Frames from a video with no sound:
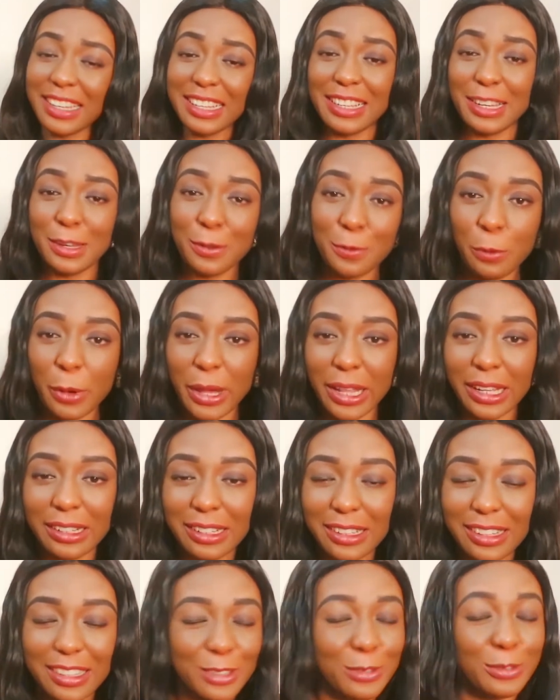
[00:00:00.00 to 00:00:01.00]
well?
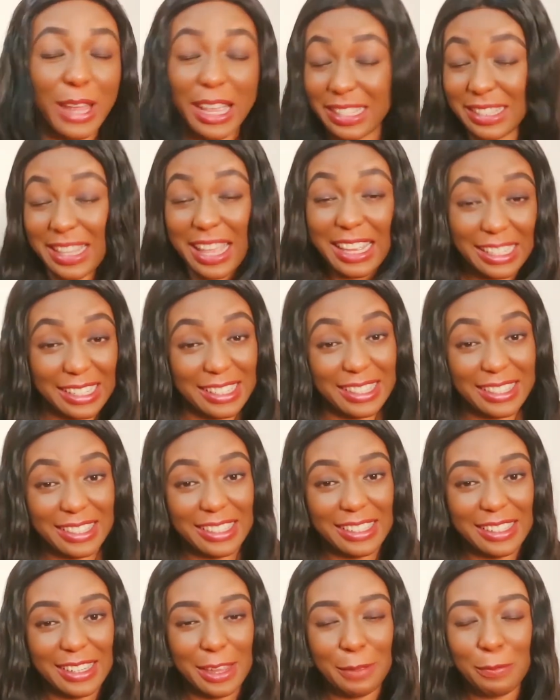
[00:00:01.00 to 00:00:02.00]
Should I start listing
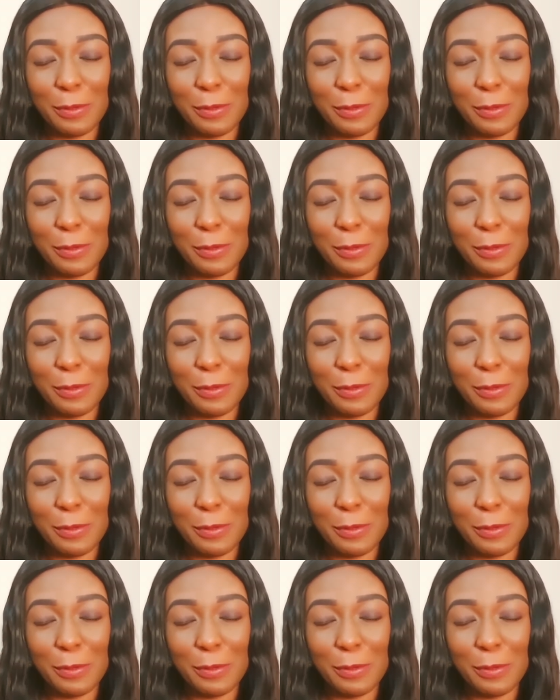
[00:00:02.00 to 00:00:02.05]
them?